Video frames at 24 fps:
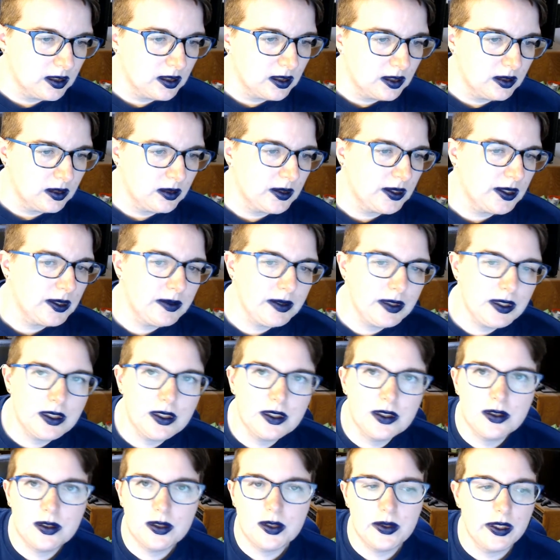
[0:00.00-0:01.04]
Why don't I just
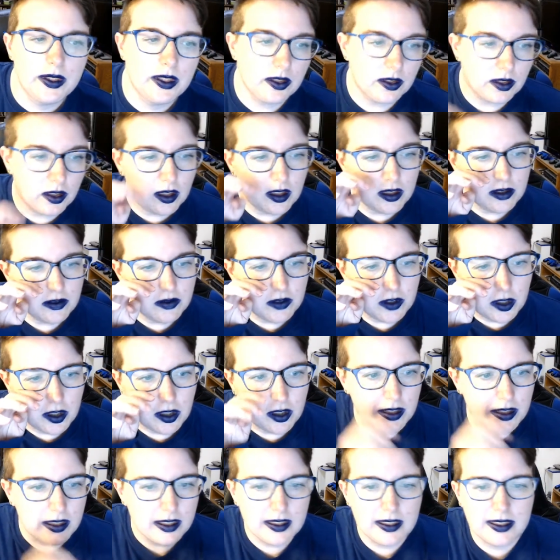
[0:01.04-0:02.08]
go with all of
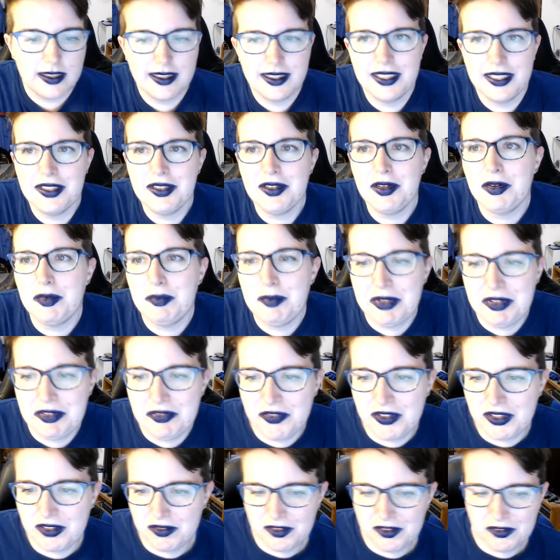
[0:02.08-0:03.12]
August? They're all my
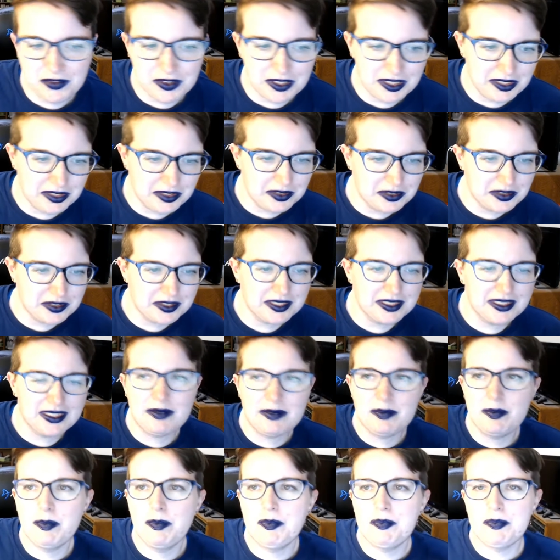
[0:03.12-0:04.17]
favorite videos because I
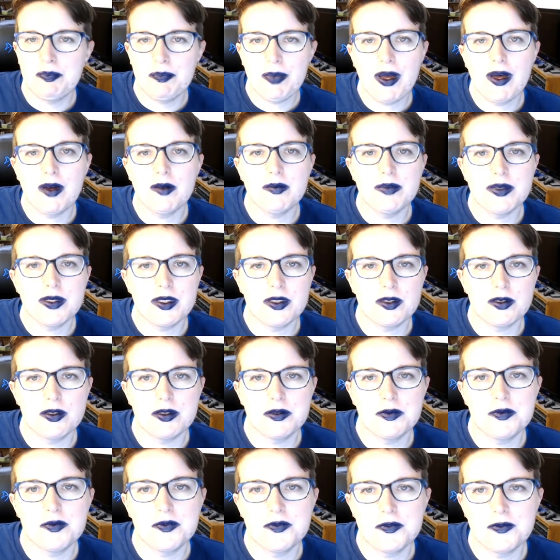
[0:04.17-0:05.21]
pumped those
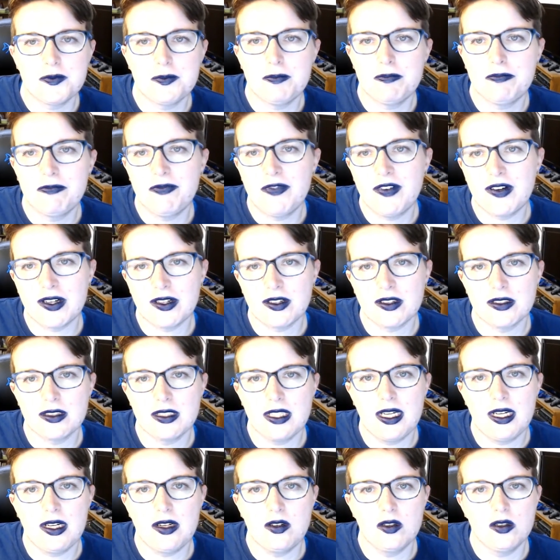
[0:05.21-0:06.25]
fuckers
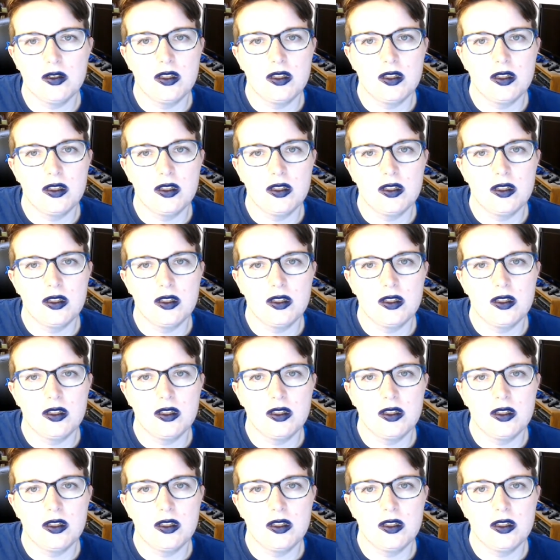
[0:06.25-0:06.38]
out.